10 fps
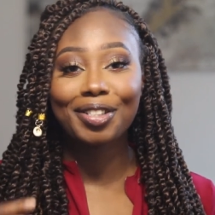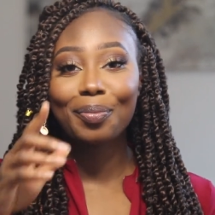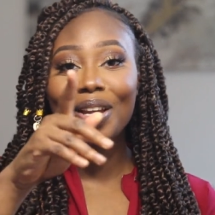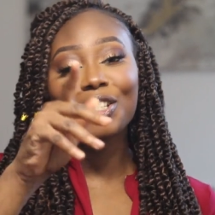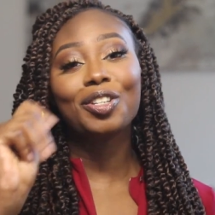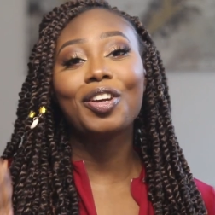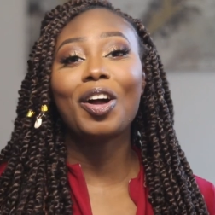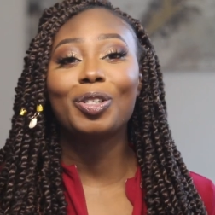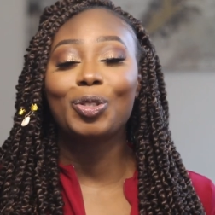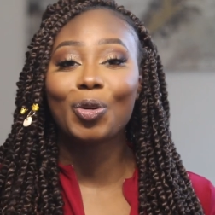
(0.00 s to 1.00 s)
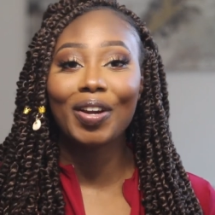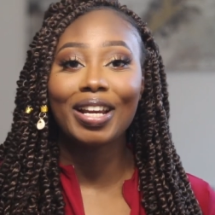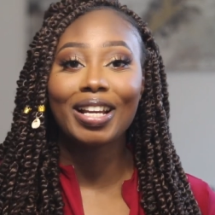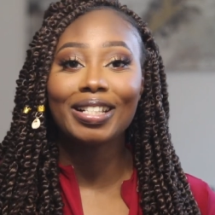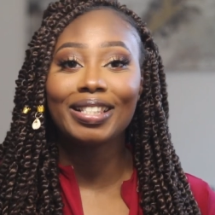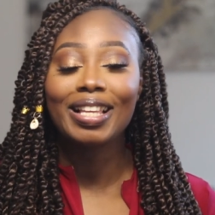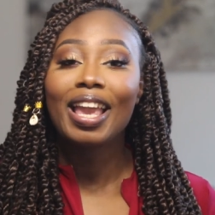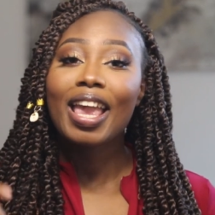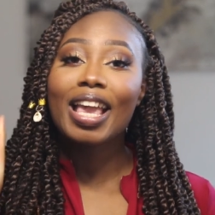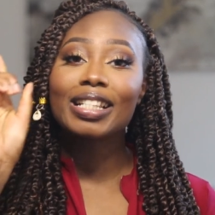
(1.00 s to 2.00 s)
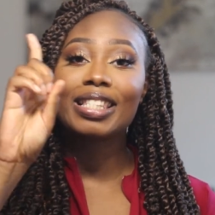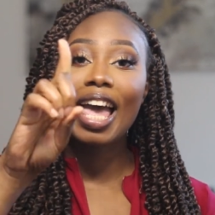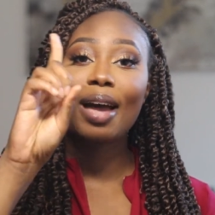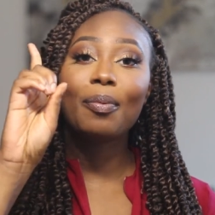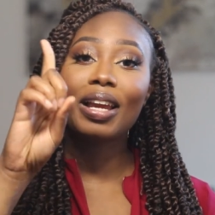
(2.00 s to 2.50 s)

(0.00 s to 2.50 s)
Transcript: So make sure y'all join us and tap